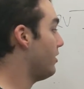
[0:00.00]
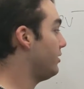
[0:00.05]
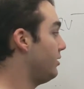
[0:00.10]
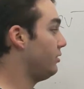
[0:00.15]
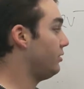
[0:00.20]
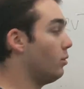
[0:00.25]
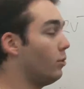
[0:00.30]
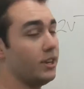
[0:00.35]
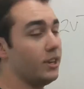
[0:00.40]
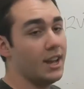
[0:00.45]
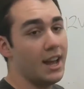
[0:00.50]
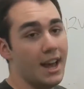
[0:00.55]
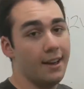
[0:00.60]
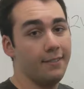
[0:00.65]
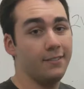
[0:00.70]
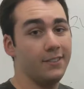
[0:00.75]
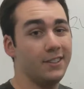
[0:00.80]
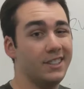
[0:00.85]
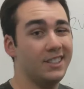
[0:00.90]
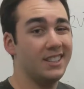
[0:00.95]
is going to have
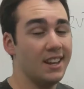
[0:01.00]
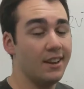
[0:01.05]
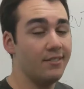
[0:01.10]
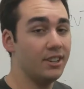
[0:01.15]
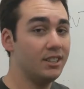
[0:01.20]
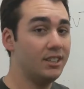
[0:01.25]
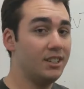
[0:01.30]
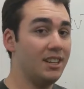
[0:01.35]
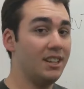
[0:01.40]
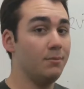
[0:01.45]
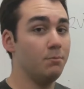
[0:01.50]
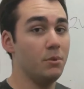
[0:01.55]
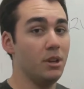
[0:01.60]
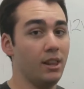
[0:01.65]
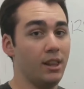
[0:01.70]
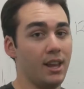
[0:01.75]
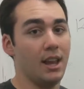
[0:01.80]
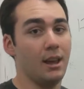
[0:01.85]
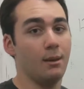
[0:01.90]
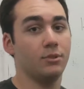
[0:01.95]
17
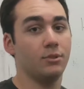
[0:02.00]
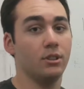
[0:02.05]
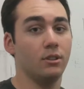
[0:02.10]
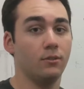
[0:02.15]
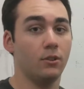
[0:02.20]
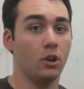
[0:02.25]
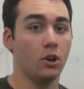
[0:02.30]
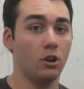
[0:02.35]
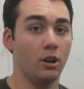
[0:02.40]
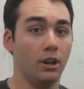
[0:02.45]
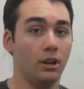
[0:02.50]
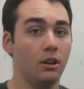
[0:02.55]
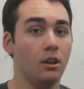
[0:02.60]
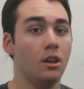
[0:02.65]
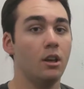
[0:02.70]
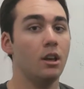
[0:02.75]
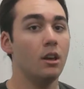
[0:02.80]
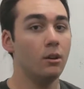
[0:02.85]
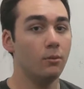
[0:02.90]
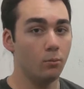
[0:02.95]
milliamps of current,
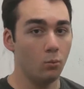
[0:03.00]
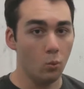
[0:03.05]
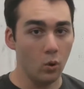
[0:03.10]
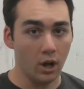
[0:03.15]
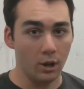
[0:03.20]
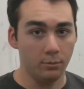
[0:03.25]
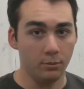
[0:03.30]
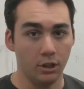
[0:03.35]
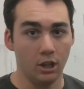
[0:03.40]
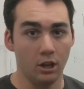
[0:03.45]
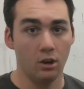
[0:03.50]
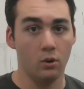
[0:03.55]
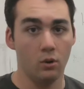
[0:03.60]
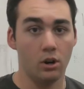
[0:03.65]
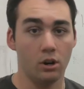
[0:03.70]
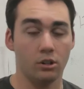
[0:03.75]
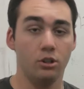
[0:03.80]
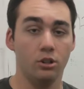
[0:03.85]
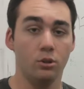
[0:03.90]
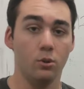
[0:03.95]
well below our
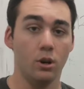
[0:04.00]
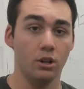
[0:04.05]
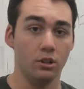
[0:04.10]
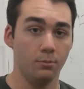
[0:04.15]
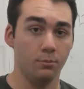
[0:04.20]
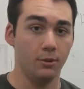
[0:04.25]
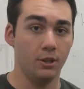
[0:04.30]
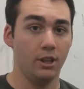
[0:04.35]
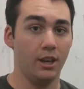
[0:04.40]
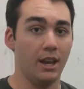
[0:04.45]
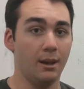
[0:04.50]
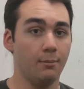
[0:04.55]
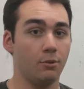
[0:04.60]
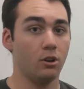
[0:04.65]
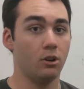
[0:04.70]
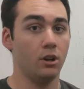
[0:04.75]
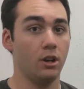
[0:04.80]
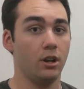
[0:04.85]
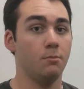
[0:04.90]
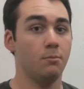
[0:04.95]
200 milliamp
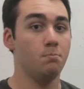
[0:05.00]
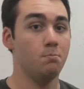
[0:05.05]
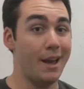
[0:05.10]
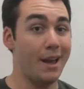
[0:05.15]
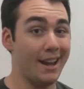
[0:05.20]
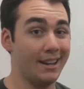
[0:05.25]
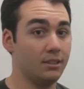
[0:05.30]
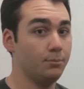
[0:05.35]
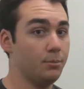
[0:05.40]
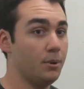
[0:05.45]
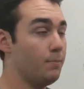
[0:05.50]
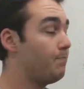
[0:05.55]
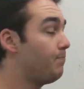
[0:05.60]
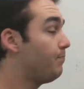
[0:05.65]
current maximum.